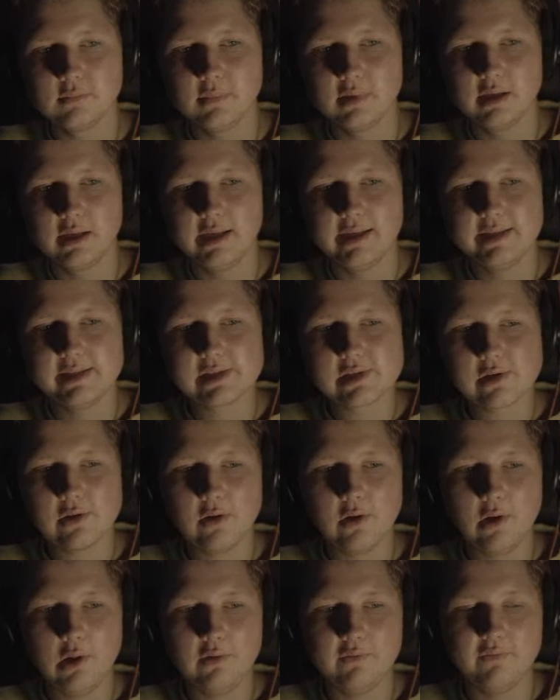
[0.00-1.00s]
And it's
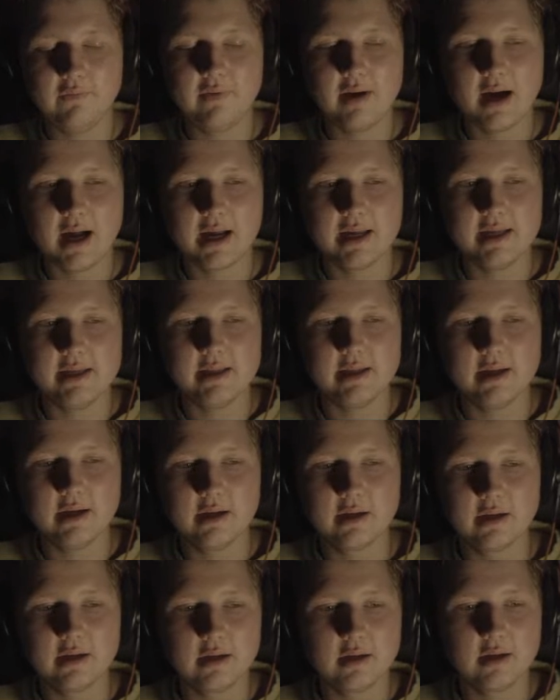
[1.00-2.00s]
all fine.
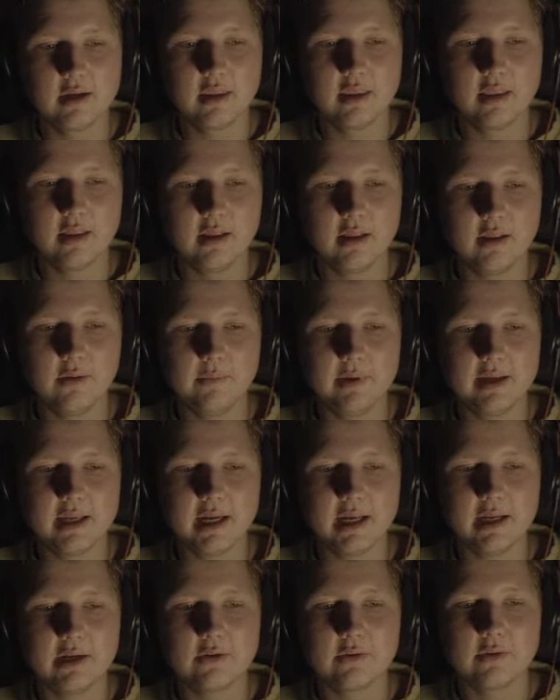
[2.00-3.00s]
We can
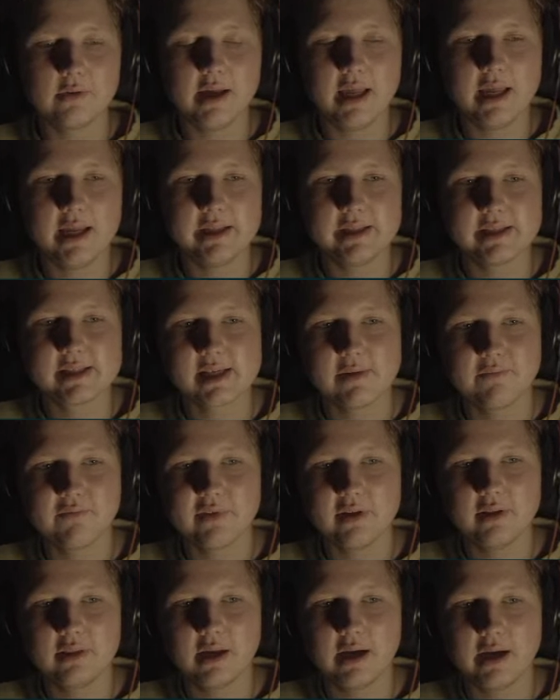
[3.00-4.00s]
create something
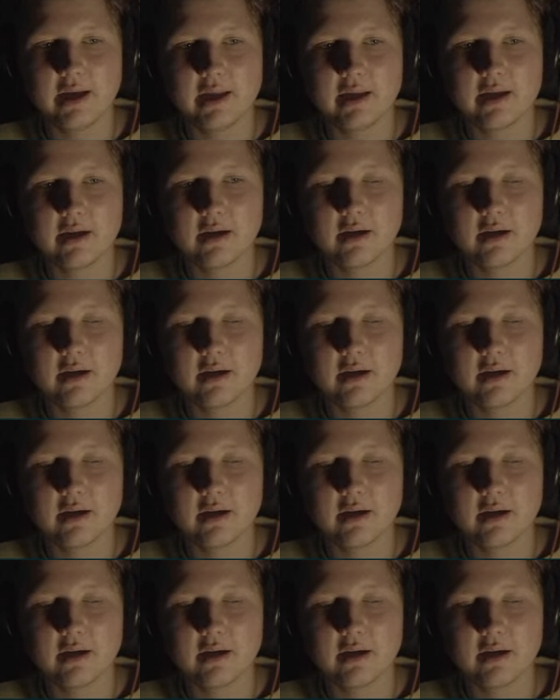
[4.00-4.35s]
like,